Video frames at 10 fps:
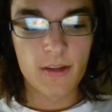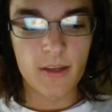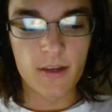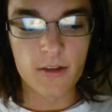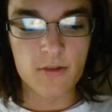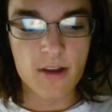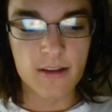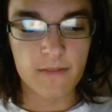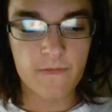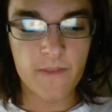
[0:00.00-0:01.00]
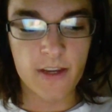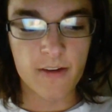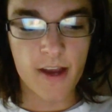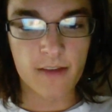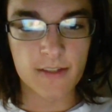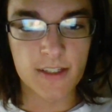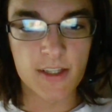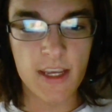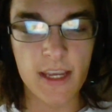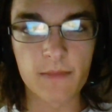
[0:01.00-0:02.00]
in trying to figure out
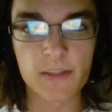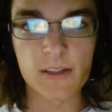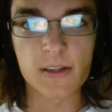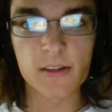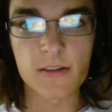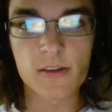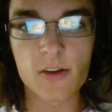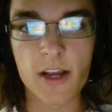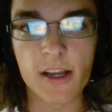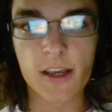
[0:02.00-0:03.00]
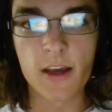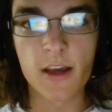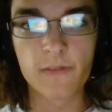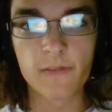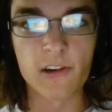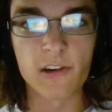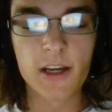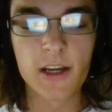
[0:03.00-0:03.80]
schemes to try to cover